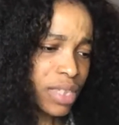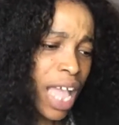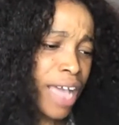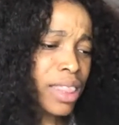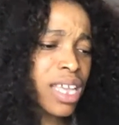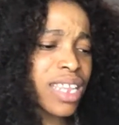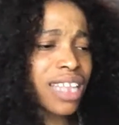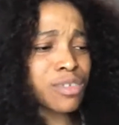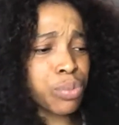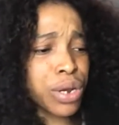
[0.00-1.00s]
I think
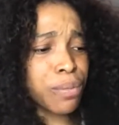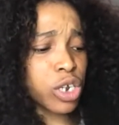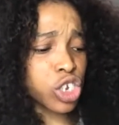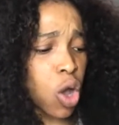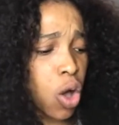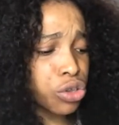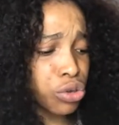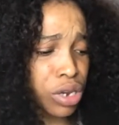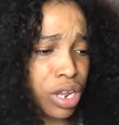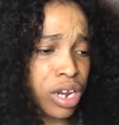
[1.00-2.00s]
that's pretty much all you
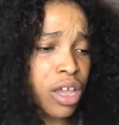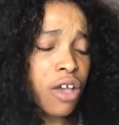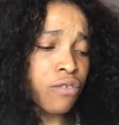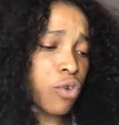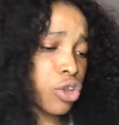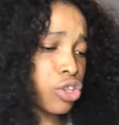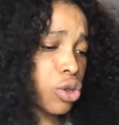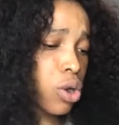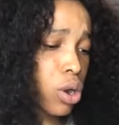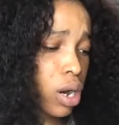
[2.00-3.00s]
need for
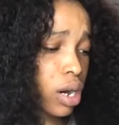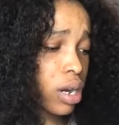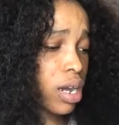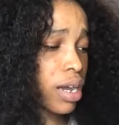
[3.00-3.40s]
your